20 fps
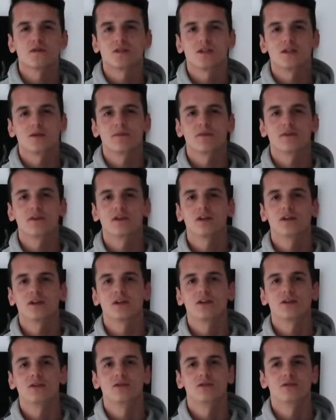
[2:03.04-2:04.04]
or something,
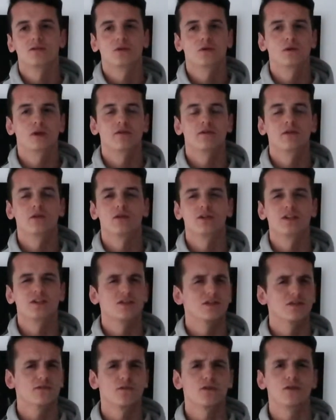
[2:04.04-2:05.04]
and whoever
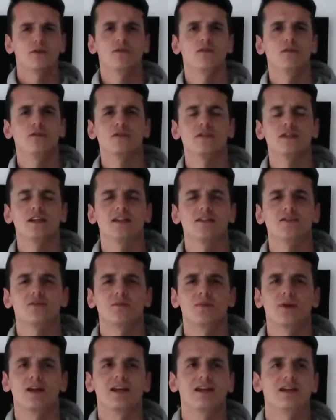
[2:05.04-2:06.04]
reaches for it first has
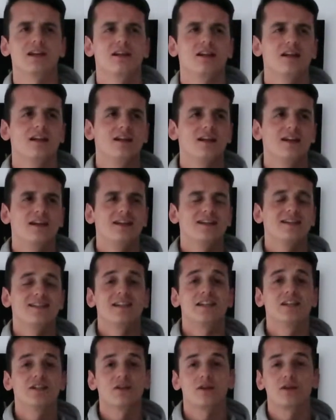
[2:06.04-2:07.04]
to pay
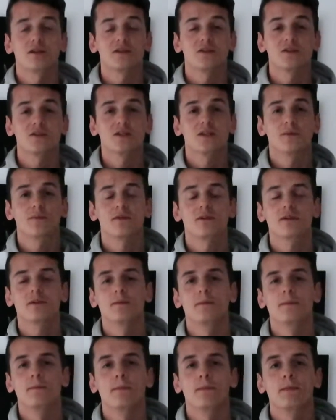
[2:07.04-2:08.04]
$10 or
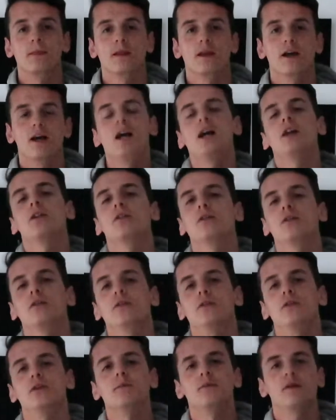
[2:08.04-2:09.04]
something. I don't know,
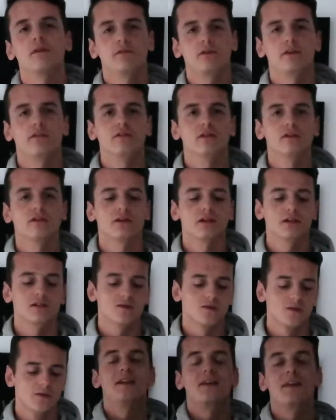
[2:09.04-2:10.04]
not my favorite on the
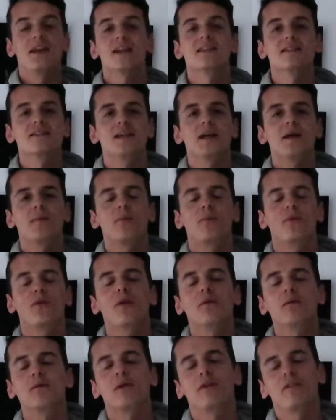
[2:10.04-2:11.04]
list. Next app,
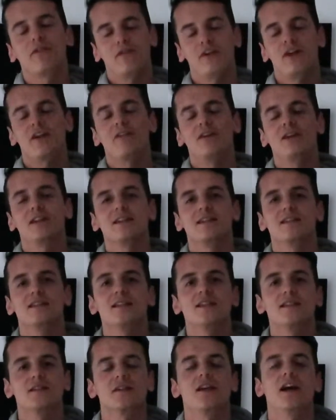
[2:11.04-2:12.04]
probably my favorite is
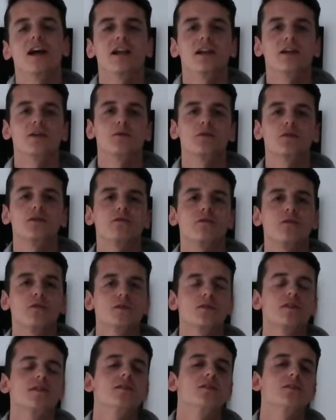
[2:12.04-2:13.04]
Desert Island, which
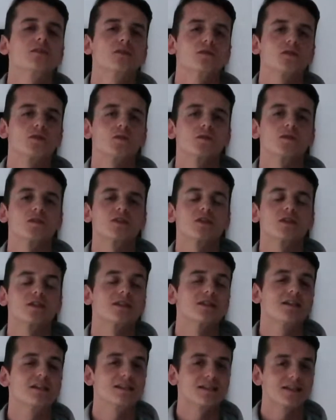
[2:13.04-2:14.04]
forces you to choose
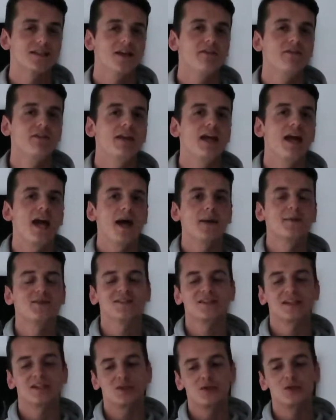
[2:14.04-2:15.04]
just seven
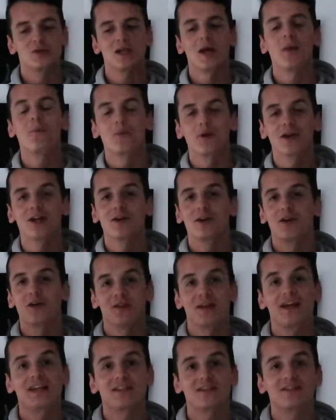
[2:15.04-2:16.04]
apps that you can bring
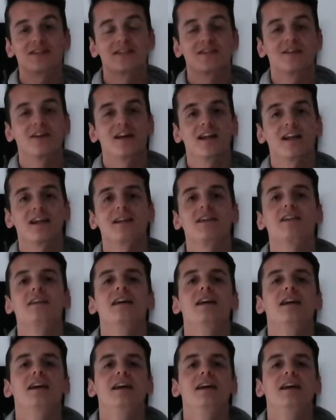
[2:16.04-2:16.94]
on that desert island.